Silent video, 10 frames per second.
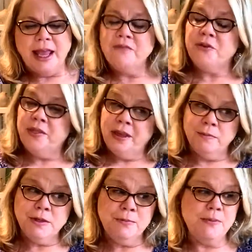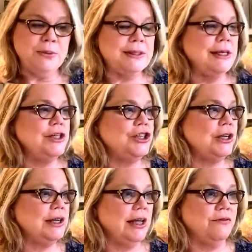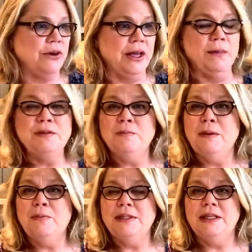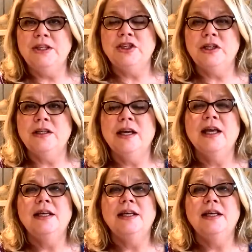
and for them to be positioned and for him to be positioned